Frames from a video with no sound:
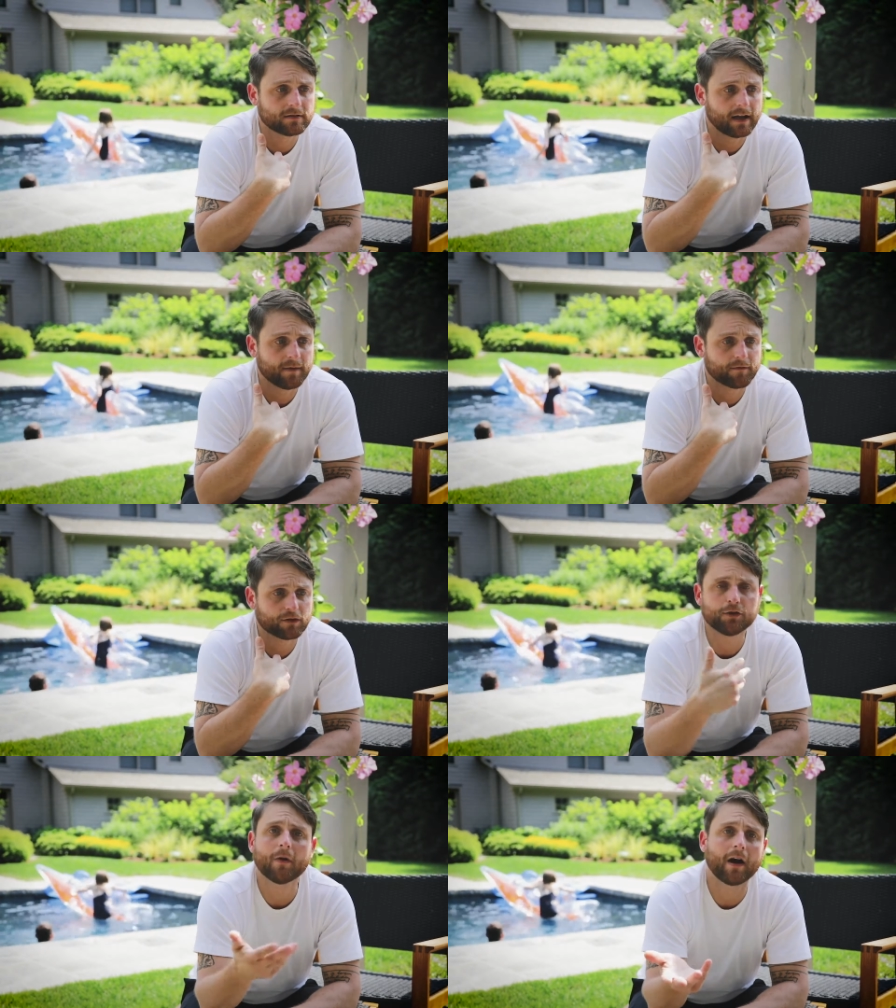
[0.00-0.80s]
to him for
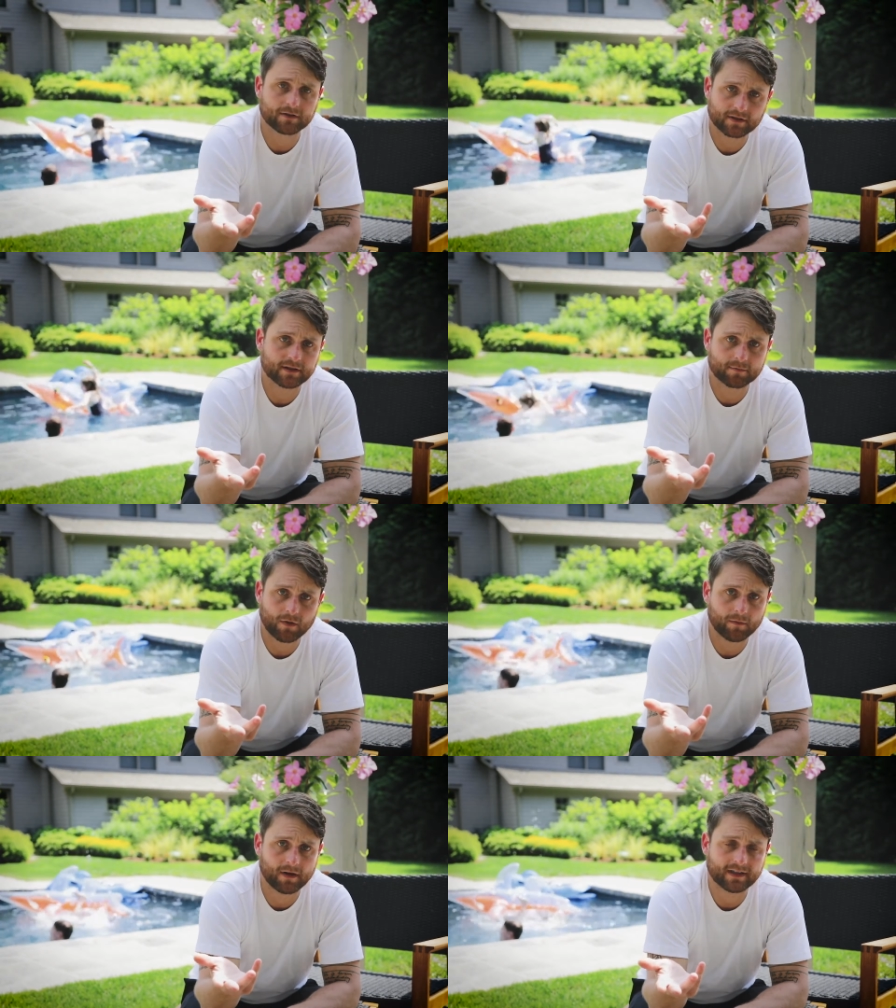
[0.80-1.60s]
two hours in this
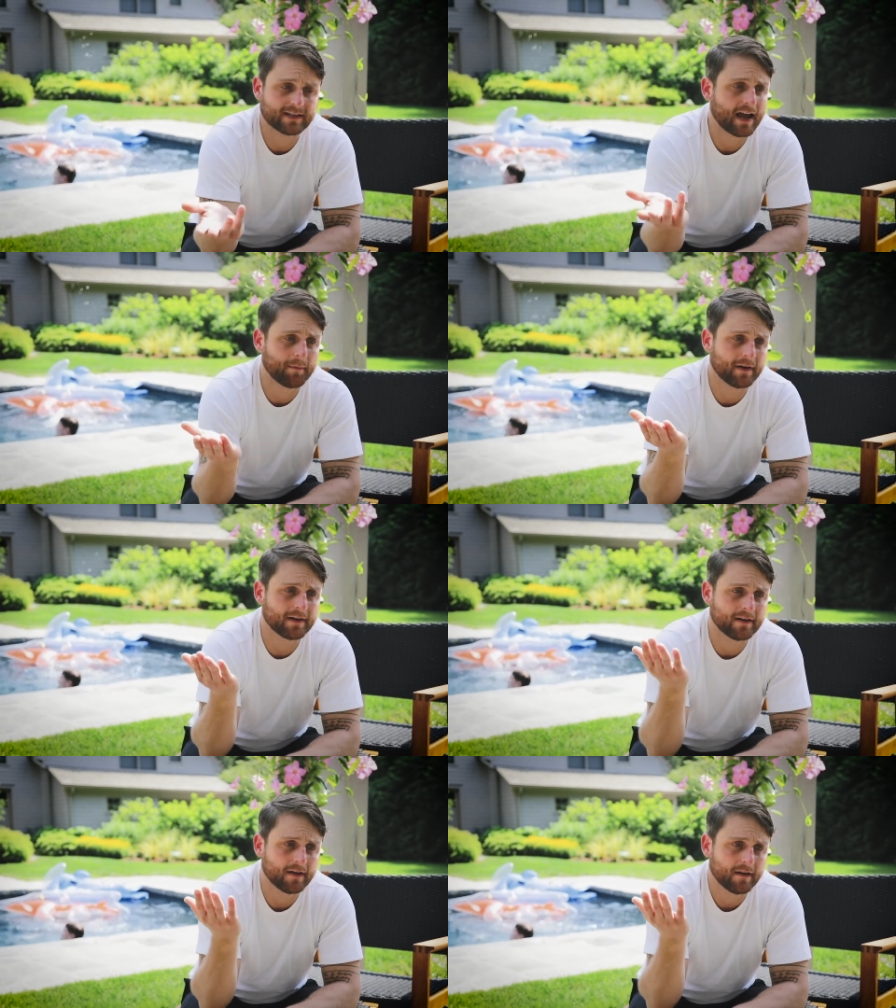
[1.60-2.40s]
moment. And this
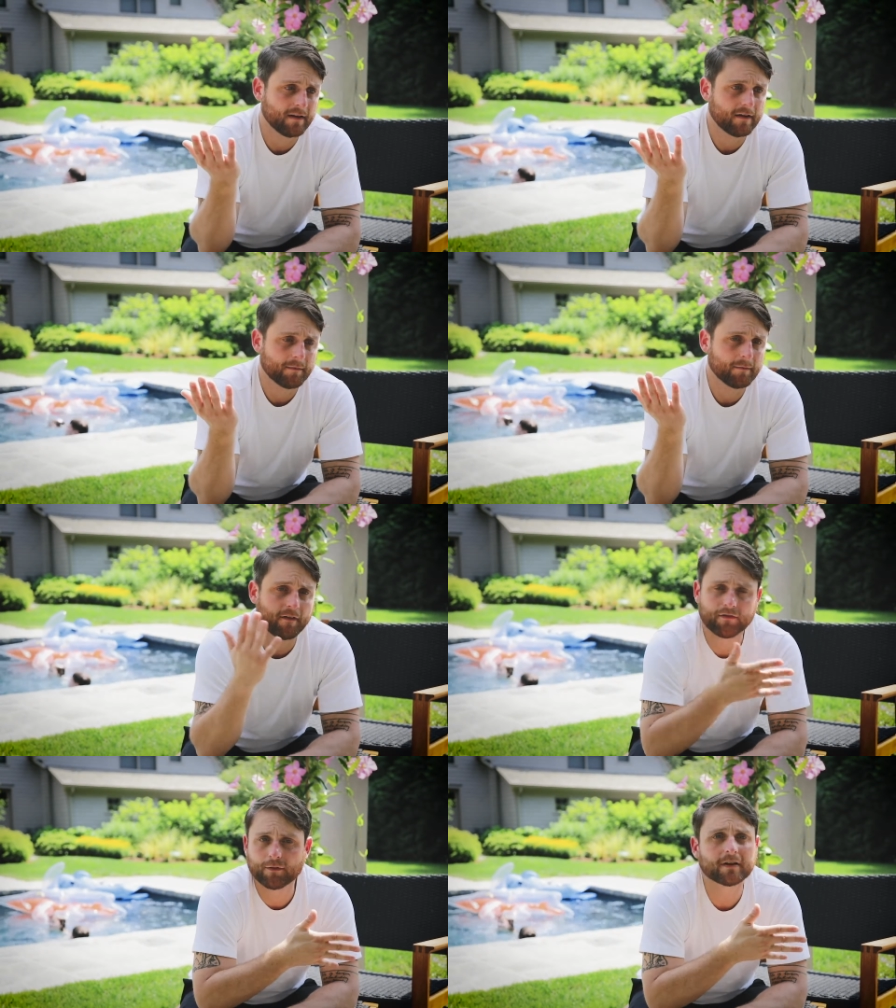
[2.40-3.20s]
happened
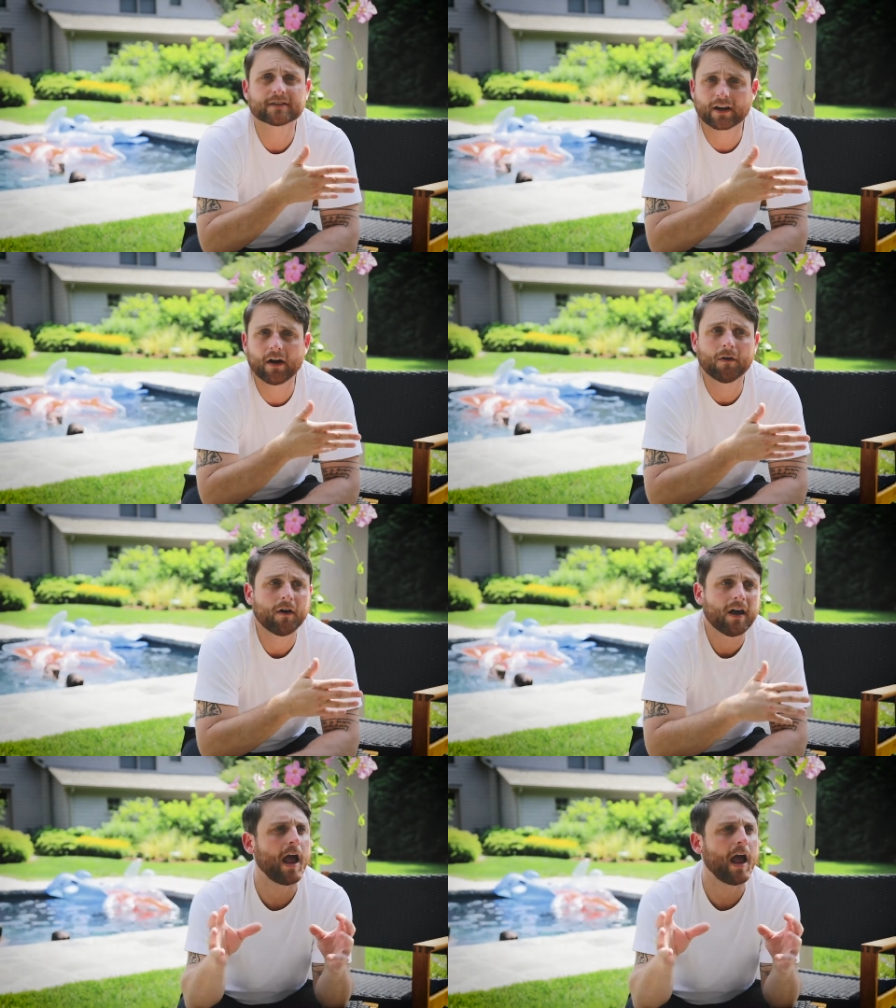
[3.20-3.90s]
a few months ago.